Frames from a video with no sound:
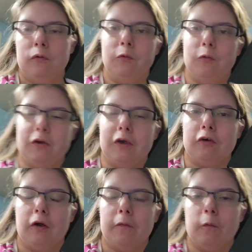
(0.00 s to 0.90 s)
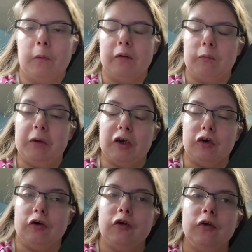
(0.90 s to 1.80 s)
who sent her on the quest made her
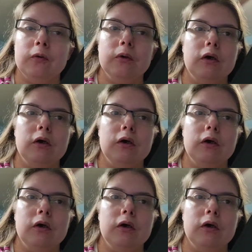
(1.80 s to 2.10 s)
do,